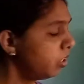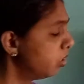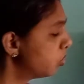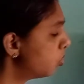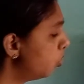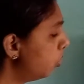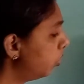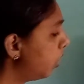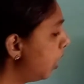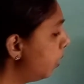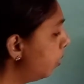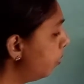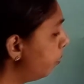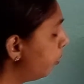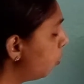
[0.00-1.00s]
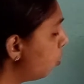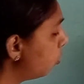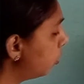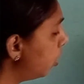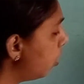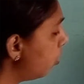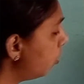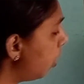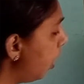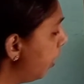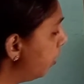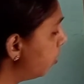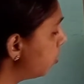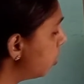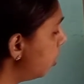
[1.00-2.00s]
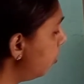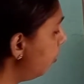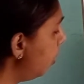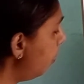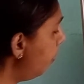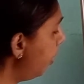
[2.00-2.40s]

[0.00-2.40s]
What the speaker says: So that broke down hydrogen will